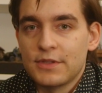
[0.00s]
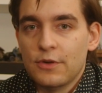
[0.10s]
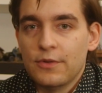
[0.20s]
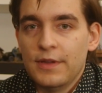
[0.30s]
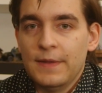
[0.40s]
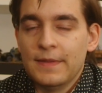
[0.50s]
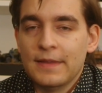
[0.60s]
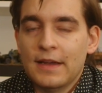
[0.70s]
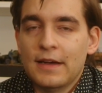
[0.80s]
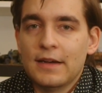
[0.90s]
So
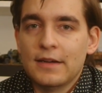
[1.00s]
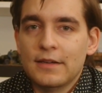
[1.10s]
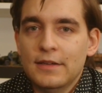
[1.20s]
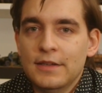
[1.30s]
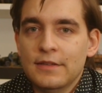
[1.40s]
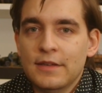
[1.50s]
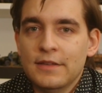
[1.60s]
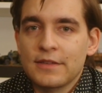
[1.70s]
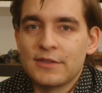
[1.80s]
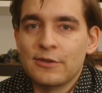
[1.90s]
in
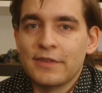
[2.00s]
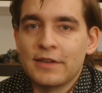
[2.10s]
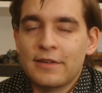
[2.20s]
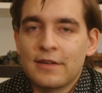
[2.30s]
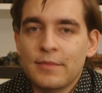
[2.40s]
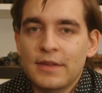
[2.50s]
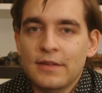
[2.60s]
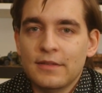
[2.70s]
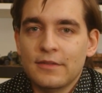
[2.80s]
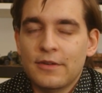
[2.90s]
the Soviet
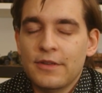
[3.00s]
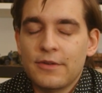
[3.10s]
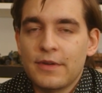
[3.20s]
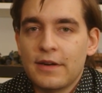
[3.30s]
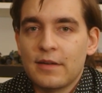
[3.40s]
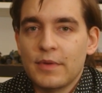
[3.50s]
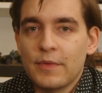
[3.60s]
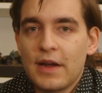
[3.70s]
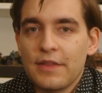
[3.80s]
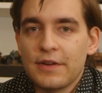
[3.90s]
Army, or in the Red Army
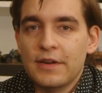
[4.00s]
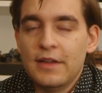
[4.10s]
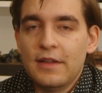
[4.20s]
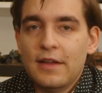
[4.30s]
rather,